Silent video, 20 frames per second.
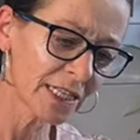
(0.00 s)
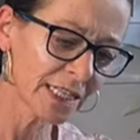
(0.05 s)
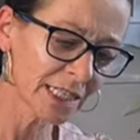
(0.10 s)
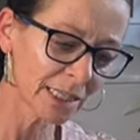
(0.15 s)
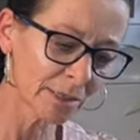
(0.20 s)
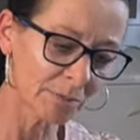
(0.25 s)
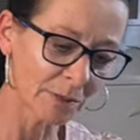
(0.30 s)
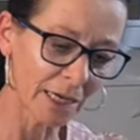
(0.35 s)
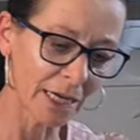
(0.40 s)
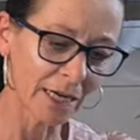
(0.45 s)

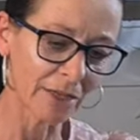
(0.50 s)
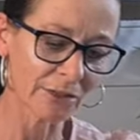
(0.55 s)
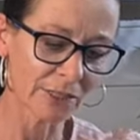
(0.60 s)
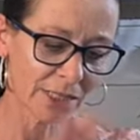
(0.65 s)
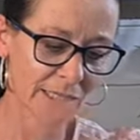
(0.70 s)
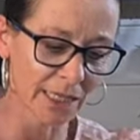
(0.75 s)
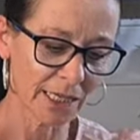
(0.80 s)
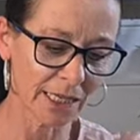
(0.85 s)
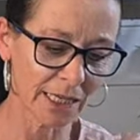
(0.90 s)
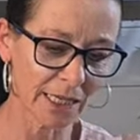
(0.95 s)
think
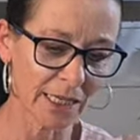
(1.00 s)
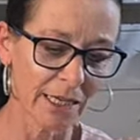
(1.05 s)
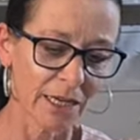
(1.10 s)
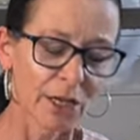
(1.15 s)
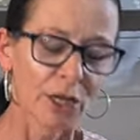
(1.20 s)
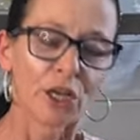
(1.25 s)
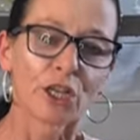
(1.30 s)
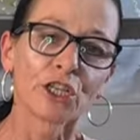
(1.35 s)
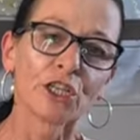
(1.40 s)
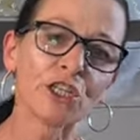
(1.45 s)
about it,
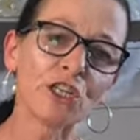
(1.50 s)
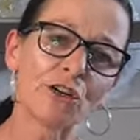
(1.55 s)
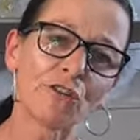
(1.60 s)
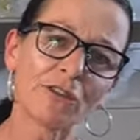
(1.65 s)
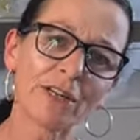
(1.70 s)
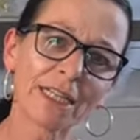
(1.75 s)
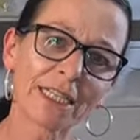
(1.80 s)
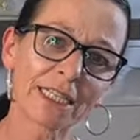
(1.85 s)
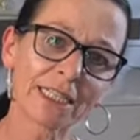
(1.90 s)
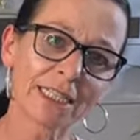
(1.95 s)
you're not
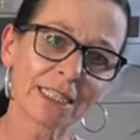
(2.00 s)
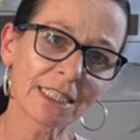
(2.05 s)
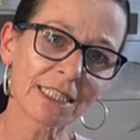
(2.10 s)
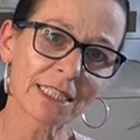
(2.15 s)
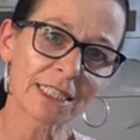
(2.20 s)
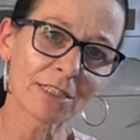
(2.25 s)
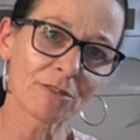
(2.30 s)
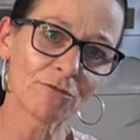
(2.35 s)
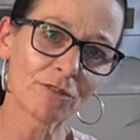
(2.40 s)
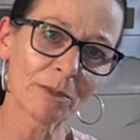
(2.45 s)
really going to
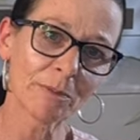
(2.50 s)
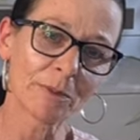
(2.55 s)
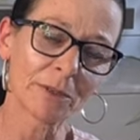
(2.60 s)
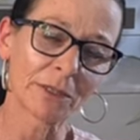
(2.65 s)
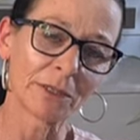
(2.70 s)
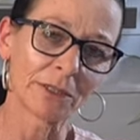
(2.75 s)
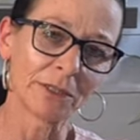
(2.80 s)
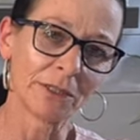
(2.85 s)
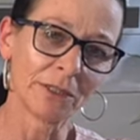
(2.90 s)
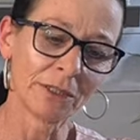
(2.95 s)
see the
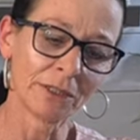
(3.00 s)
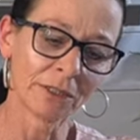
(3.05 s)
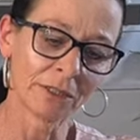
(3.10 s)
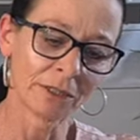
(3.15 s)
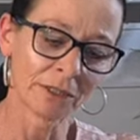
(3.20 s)
ribbon.